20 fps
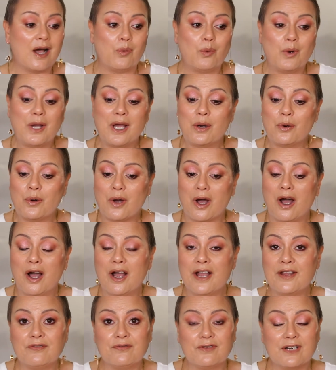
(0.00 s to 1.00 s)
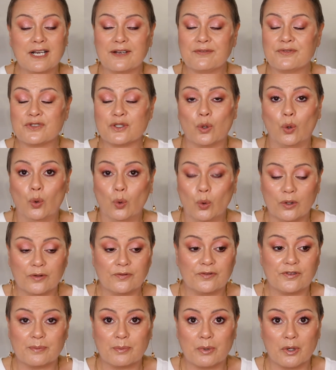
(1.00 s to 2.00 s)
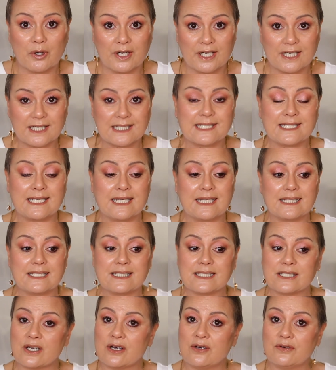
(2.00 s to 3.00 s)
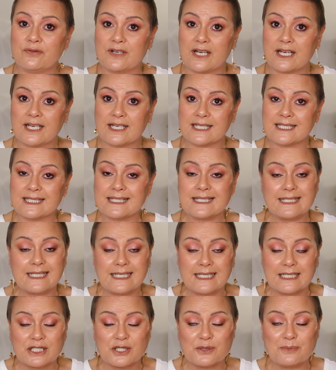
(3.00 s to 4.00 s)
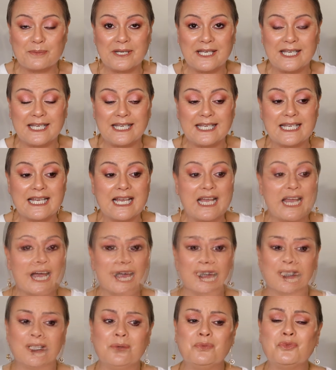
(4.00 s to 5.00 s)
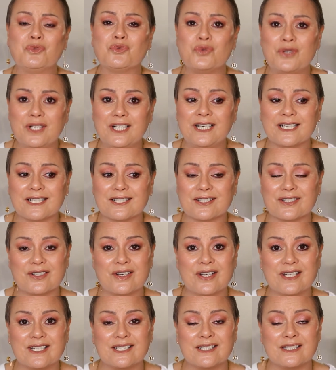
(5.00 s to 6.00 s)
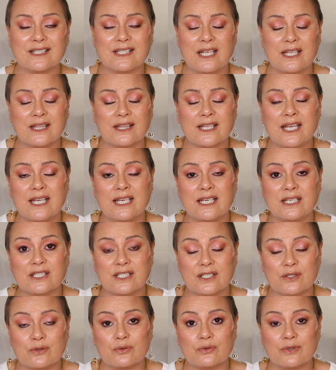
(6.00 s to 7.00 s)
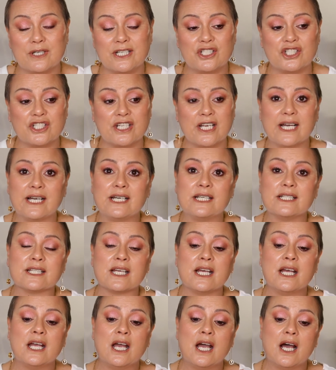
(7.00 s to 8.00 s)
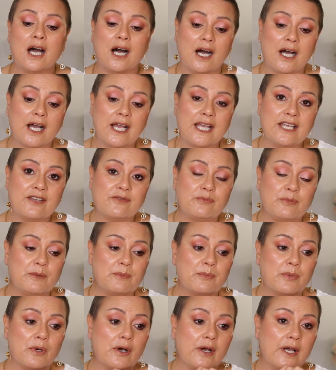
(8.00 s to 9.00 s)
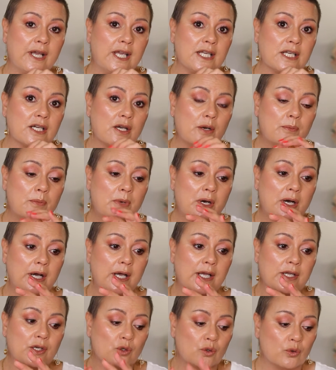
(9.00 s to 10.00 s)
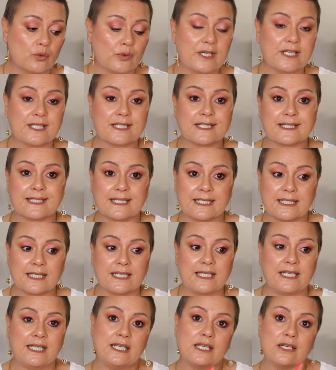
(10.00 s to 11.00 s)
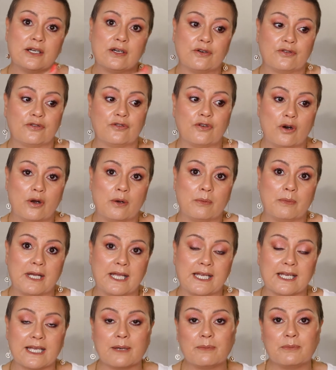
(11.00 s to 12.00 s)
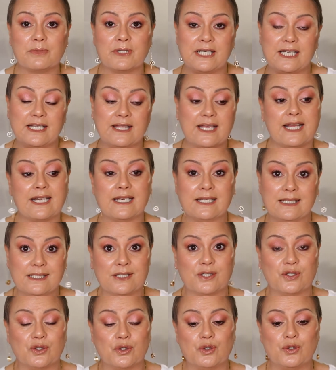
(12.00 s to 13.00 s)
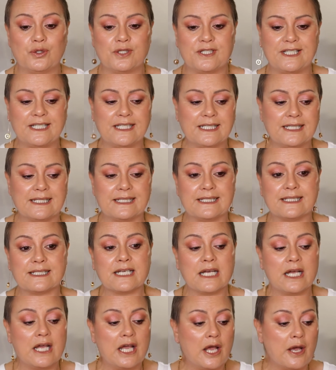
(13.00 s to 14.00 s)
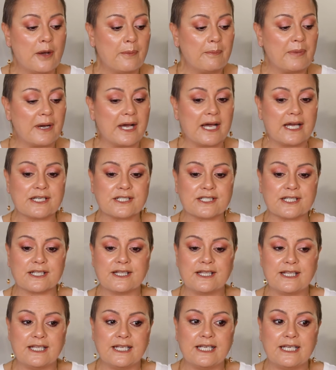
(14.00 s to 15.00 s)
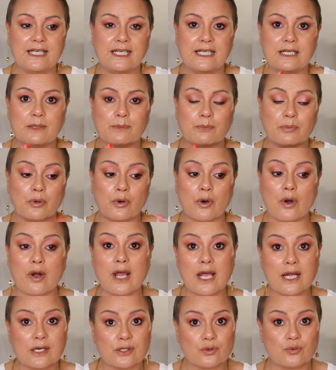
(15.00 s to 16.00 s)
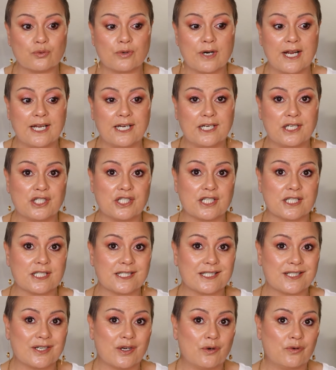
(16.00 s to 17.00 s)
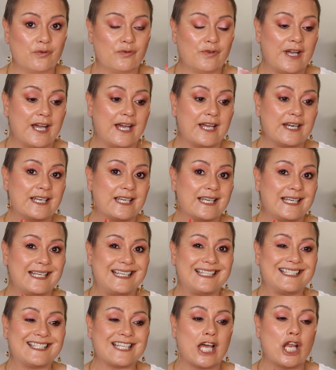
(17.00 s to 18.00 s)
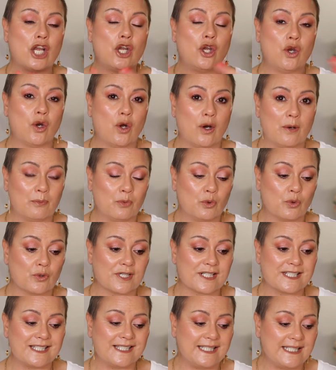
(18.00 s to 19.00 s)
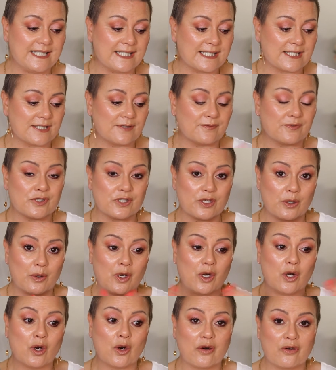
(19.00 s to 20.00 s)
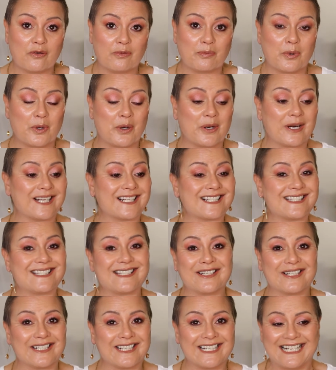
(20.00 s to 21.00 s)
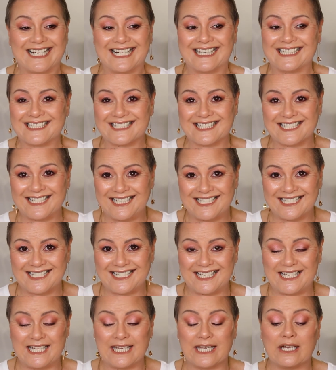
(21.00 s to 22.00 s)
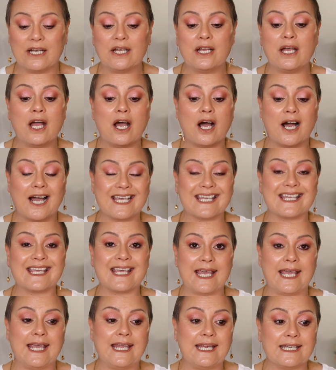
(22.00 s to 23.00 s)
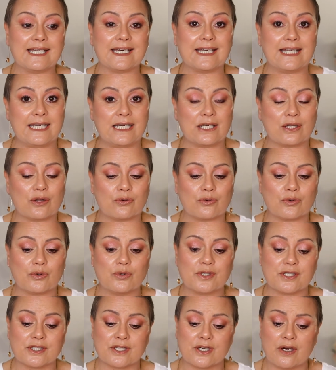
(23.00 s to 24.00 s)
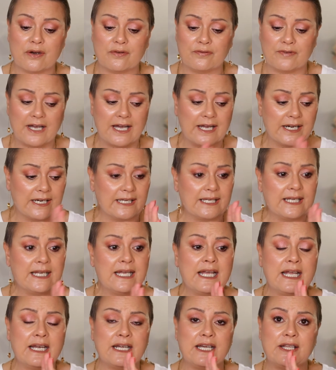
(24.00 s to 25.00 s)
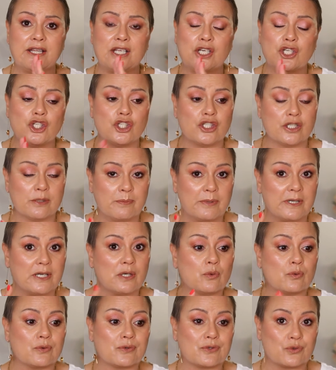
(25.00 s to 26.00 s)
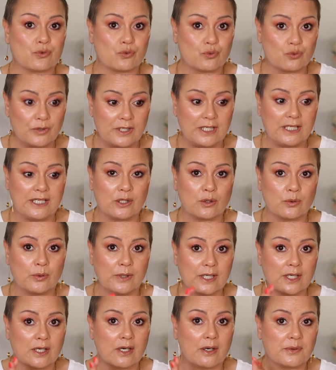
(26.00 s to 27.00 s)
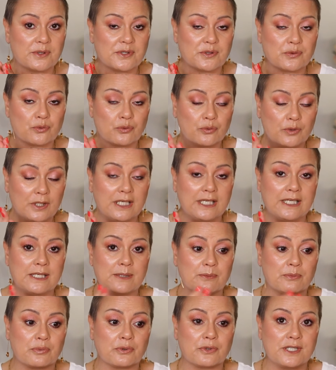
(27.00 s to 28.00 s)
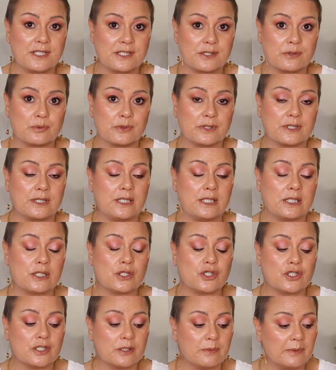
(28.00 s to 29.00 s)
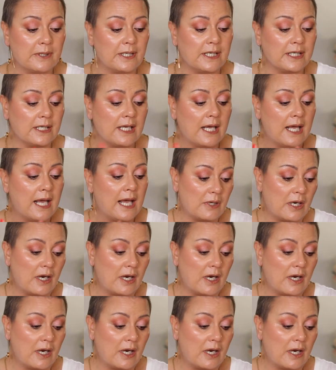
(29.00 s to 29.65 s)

Well, I've loved all of the products that Stylevana sent me. I'm really excited that they did reach out. I have been buying my Korean skincare from a company that is in New Zealand, but the product range at Stylevana is a lot more extensive, so a lot of products that I can't get here, I can get through Stylevana. Now, their shipping was really quick. I was really impressed with their shipping.